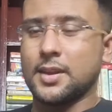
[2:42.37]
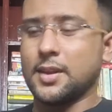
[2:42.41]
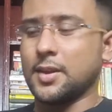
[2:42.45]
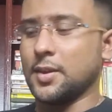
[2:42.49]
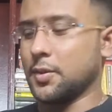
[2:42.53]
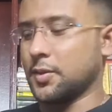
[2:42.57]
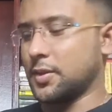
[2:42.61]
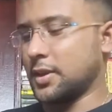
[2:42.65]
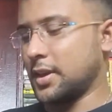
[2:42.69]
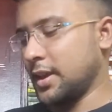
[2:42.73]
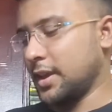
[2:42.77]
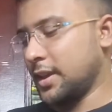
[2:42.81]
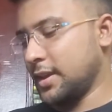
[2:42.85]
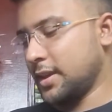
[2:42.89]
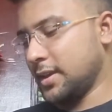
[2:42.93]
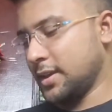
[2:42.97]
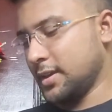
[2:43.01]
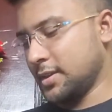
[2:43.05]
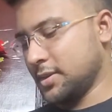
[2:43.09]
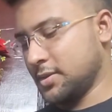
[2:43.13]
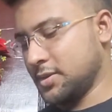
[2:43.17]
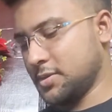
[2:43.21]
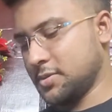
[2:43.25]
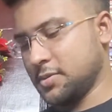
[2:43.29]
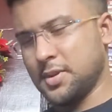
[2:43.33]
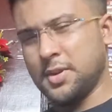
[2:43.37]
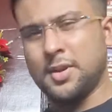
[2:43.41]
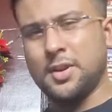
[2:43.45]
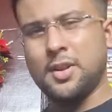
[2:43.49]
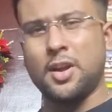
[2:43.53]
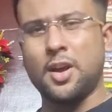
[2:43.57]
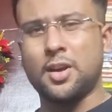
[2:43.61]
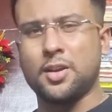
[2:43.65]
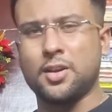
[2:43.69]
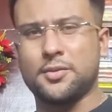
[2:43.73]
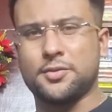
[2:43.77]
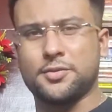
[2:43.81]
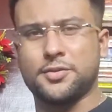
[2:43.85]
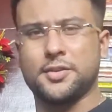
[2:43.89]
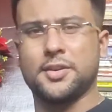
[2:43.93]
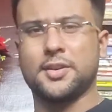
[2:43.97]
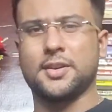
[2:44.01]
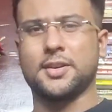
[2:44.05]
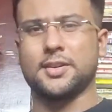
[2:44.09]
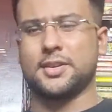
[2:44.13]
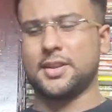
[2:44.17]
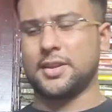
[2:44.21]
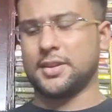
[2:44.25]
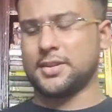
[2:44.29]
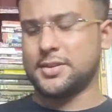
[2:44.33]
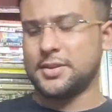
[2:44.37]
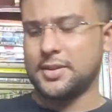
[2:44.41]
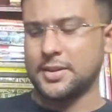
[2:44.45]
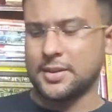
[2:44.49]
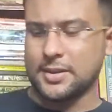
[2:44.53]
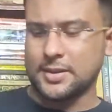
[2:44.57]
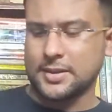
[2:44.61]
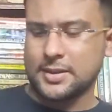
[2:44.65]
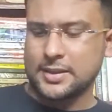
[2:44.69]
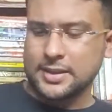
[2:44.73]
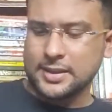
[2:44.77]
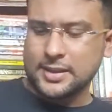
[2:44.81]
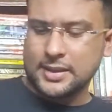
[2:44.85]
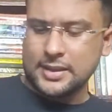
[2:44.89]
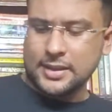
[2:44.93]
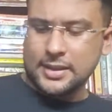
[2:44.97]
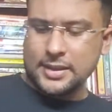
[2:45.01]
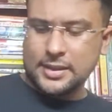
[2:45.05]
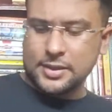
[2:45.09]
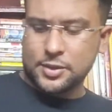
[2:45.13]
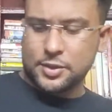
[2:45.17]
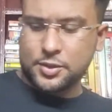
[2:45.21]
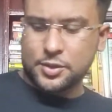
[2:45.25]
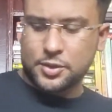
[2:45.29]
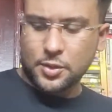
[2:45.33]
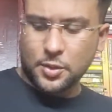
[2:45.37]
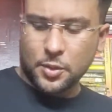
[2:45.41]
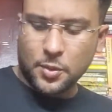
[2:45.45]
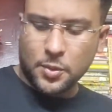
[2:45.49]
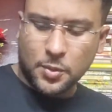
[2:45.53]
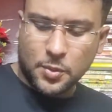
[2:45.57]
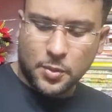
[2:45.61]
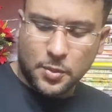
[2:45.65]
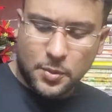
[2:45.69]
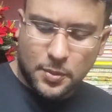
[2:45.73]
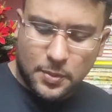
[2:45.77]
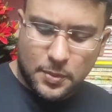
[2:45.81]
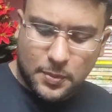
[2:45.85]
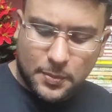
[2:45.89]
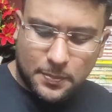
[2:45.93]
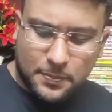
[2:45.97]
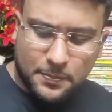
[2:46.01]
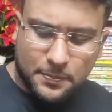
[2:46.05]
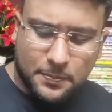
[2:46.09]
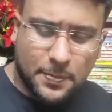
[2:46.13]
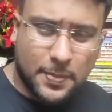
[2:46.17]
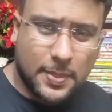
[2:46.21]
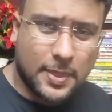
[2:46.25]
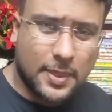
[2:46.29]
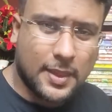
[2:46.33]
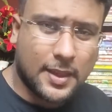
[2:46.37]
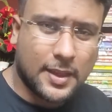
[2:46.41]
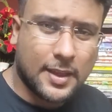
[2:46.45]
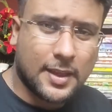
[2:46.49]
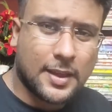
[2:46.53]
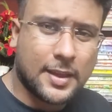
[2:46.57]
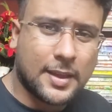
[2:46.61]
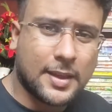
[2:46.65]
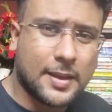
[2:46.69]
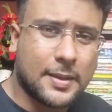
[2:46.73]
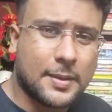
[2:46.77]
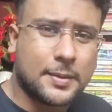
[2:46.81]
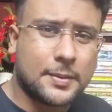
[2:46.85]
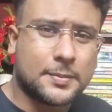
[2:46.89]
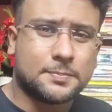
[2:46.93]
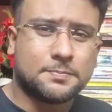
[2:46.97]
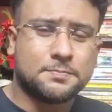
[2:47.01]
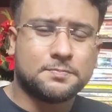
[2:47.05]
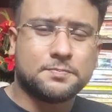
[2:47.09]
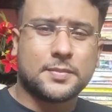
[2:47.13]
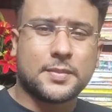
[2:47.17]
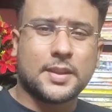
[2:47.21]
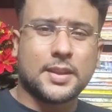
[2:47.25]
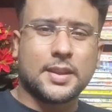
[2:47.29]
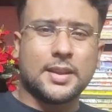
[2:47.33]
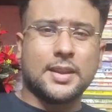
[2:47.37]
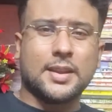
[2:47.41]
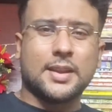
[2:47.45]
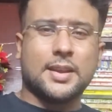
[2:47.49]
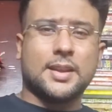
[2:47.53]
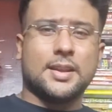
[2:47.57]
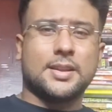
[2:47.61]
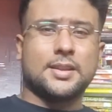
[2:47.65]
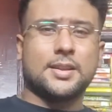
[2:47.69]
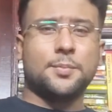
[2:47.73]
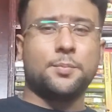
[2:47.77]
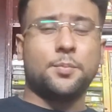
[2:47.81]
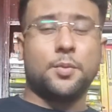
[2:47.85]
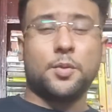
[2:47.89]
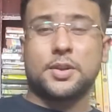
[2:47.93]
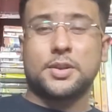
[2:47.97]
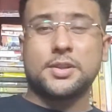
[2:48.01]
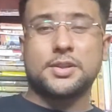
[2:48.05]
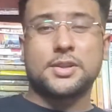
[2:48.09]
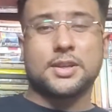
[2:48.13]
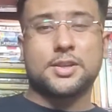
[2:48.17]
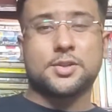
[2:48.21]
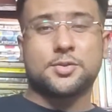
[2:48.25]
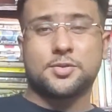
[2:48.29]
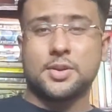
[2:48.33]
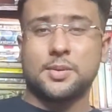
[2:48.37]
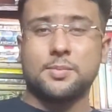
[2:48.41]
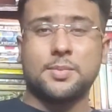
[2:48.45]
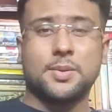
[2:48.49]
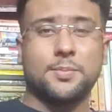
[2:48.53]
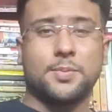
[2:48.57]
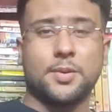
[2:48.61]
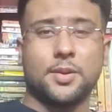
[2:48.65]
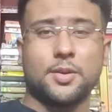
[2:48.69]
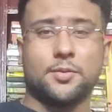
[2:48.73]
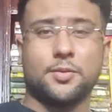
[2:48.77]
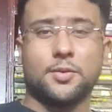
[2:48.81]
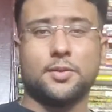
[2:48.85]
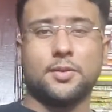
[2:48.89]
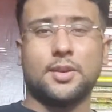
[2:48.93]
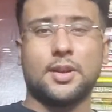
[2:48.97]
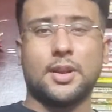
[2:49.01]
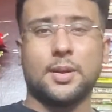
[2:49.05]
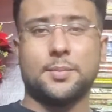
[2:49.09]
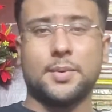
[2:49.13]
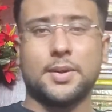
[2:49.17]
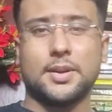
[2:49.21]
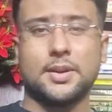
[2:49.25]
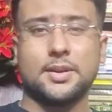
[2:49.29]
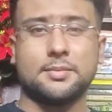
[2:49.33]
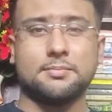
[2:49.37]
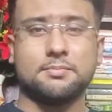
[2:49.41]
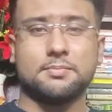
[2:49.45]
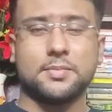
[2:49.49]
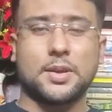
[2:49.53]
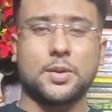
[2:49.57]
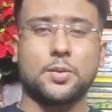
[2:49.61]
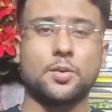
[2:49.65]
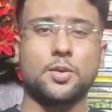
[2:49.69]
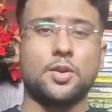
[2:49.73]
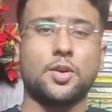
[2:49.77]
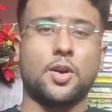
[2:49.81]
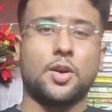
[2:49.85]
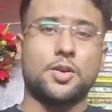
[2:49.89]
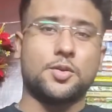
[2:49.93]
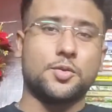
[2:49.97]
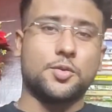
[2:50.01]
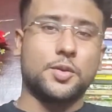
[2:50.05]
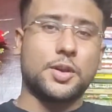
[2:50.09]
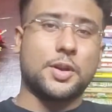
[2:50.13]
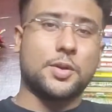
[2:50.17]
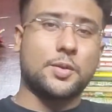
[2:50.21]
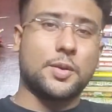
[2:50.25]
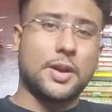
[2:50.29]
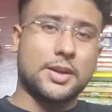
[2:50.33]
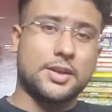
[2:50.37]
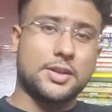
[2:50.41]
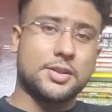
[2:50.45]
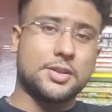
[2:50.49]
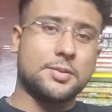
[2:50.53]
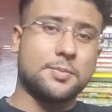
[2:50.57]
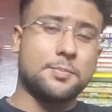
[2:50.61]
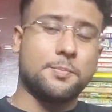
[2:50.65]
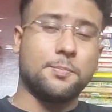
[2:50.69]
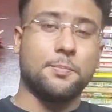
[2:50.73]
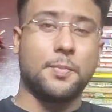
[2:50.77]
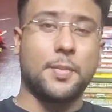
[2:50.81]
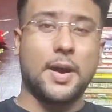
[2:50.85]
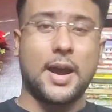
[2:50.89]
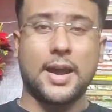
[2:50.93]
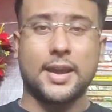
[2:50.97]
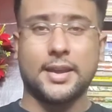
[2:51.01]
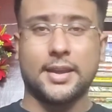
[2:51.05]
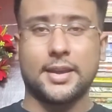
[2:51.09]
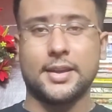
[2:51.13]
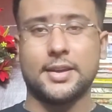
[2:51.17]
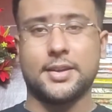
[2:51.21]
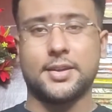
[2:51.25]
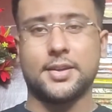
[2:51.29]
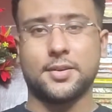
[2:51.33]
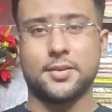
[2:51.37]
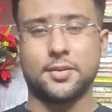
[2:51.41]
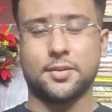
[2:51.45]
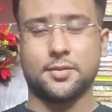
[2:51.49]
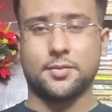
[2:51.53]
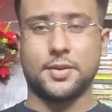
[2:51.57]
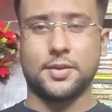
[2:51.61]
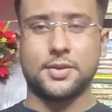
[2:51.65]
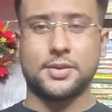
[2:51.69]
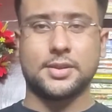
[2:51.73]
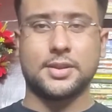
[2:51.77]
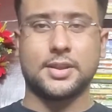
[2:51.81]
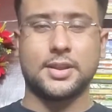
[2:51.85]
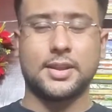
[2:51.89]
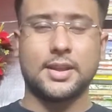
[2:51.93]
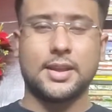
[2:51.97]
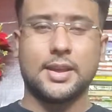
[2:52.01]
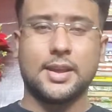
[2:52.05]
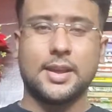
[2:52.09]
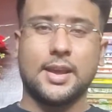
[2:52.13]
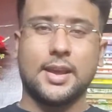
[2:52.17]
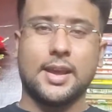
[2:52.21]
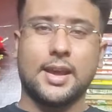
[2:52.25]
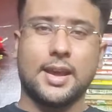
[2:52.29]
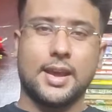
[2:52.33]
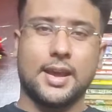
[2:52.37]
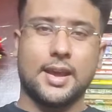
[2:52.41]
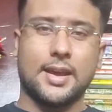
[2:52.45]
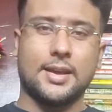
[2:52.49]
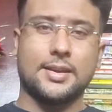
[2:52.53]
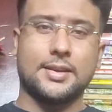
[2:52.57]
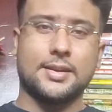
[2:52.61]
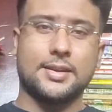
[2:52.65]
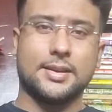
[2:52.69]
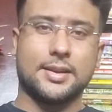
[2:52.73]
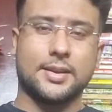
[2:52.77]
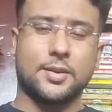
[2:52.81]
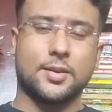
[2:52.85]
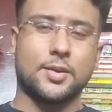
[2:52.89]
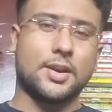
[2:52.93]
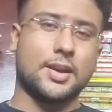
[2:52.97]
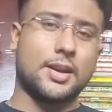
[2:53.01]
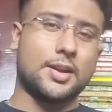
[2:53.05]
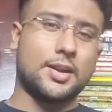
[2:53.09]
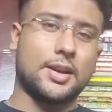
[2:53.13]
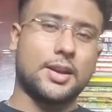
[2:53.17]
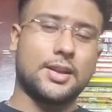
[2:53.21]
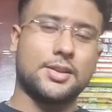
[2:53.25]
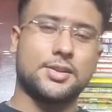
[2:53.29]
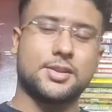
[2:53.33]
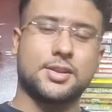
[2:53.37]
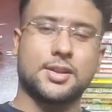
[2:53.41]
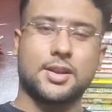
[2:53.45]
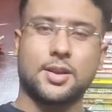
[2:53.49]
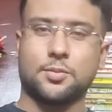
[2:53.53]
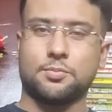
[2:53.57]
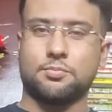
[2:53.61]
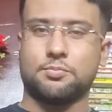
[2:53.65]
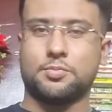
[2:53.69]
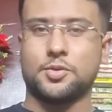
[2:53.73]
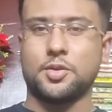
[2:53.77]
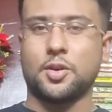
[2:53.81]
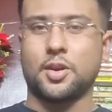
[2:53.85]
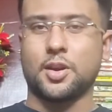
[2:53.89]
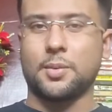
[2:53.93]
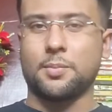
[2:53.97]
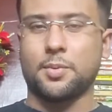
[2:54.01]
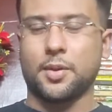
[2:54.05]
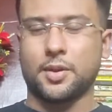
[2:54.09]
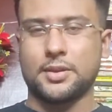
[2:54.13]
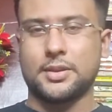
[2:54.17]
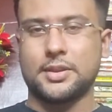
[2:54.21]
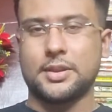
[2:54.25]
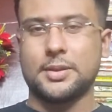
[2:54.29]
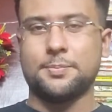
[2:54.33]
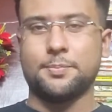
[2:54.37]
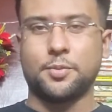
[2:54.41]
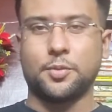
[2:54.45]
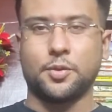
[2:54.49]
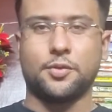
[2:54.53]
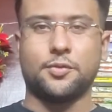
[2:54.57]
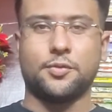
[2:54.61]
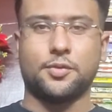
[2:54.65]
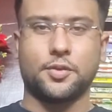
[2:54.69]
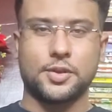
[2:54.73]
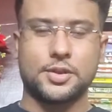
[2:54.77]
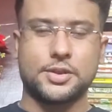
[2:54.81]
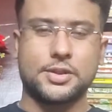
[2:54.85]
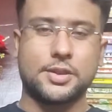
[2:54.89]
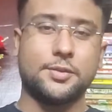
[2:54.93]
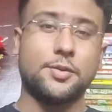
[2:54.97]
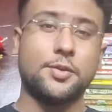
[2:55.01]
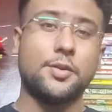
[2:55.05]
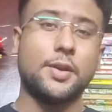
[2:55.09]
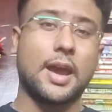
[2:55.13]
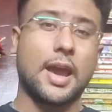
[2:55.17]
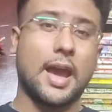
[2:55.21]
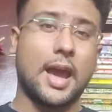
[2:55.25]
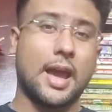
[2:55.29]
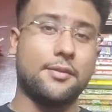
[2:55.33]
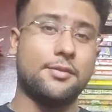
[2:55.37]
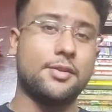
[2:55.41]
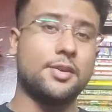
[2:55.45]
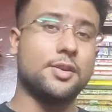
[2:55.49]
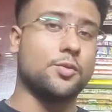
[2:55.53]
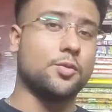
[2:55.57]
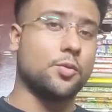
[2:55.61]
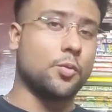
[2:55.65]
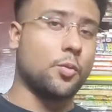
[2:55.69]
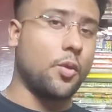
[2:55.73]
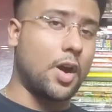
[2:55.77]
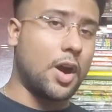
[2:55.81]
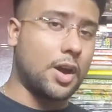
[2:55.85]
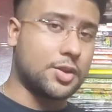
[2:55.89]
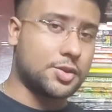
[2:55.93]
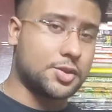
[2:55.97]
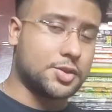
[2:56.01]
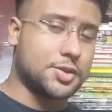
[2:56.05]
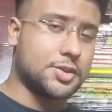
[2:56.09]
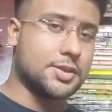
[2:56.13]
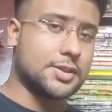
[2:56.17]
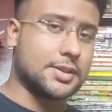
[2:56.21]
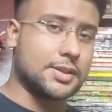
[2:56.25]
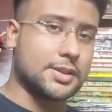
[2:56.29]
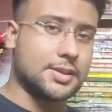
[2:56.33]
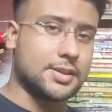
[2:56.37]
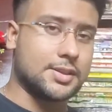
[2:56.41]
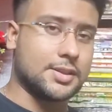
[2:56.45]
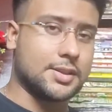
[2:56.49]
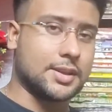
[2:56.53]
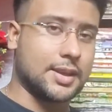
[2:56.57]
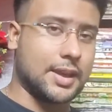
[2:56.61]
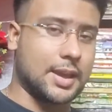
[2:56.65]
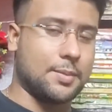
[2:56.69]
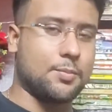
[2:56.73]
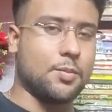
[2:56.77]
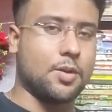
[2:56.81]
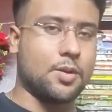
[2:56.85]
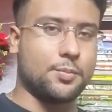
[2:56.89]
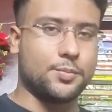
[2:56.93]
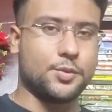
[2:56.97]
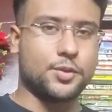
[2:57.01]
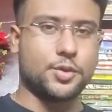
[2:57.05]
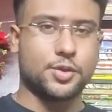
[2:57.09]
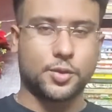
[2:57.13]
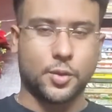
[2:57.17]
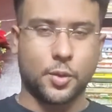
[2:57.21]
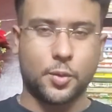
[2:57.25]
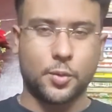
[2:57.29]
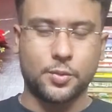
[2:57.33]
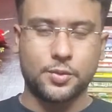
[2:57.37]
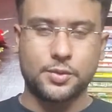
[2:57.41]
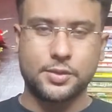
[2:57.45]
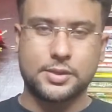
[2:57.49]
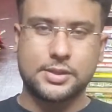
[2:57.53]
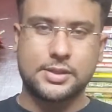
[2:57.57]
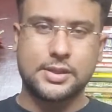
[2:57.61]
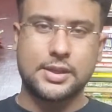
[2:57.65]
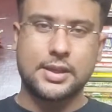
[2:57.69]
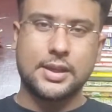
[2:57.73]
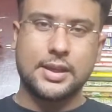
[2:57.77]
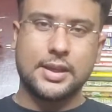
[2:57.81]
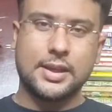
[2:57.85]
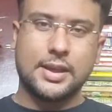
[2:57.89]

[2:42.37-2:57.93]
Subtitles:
Okay, so there are a lot of things here. So the book is extremely beautiful. You will not regret buying it, obviously. And okay, let's now talk about the book first. If you haven't watched Game of Thrones,